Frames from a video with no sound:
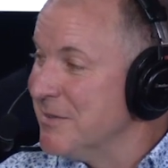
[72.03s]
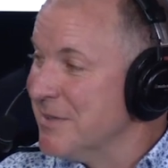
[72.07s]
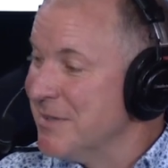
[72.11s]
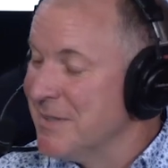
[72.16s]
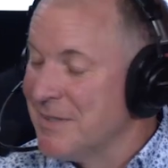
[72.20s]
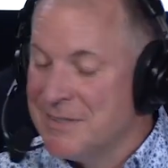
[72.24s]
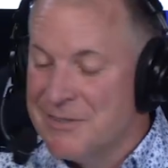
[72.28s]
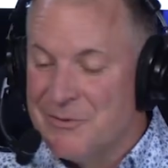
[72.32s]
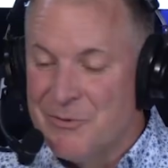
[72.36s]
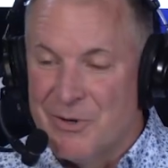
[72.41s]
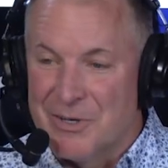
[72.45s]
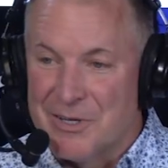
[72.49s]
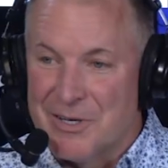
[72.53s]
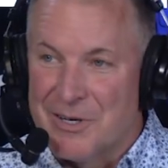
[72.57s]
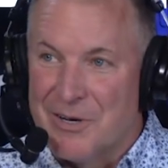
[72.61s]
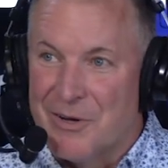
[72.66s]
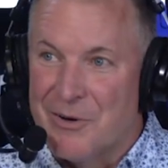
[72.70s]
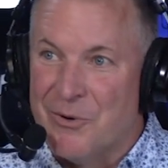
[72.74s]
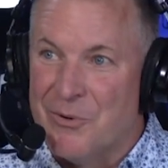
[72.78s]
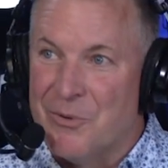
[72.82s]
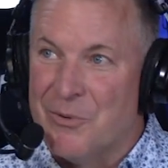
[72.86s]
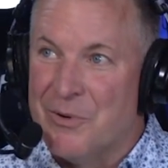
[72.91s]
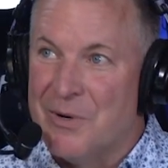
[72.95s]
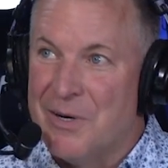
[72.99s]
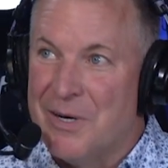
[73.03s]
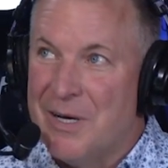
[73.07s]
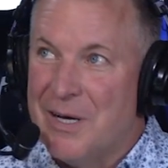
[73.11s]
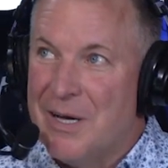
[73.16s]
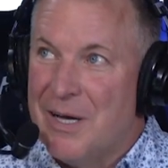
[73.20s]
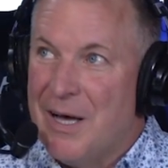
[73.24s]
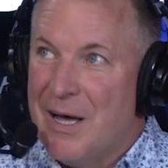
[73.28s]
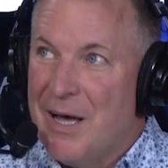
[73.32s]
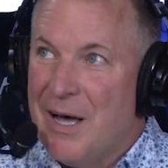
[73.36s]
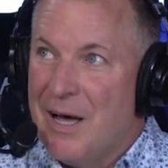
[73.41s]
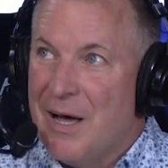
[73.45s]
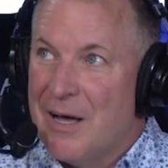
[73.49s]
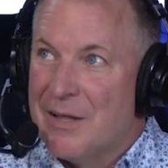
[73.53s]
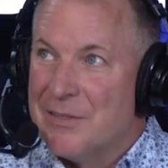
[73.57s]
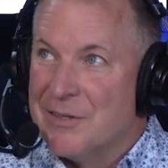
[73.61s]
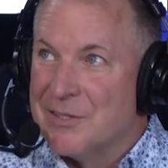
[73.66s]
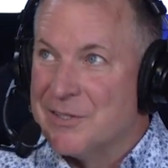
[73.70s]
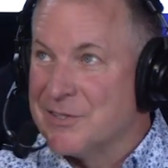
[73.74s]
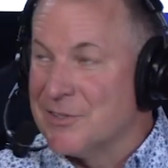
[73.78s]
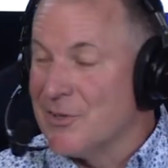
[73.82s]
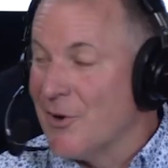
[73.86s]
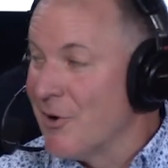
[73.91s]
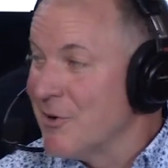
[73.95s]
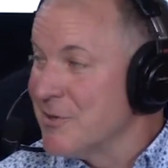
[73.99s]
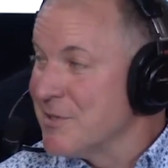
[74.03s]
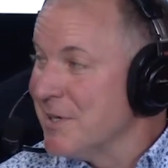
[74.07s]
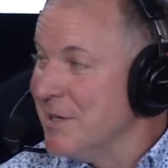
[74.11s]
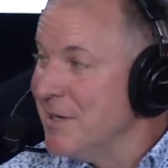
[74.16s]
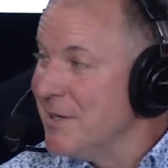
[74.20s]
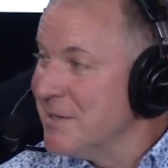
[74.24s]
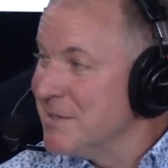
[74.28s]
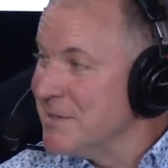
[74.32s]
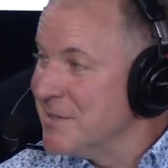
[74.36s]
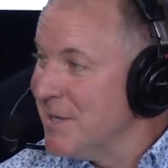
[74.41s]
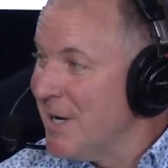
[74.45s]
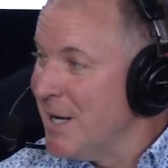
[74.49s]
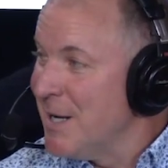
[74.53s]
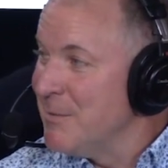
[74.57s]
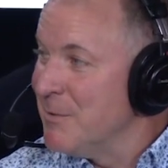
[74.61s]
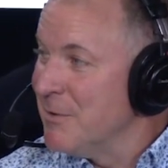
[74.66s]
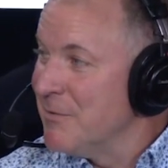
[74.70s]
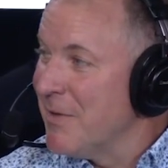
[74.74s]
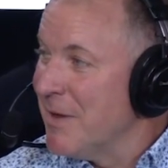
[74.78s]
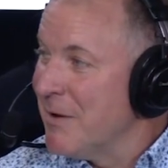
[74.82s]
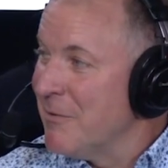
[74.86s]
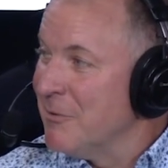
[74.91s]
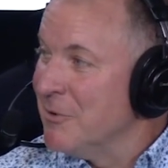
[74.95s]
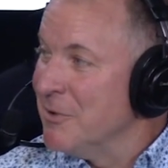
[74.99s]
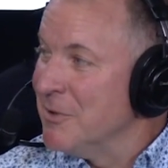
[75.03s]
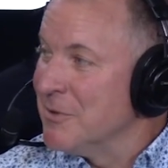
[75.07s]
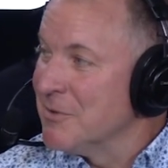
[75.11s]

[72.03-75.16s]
And you want to know the stars ahead of time, if that will.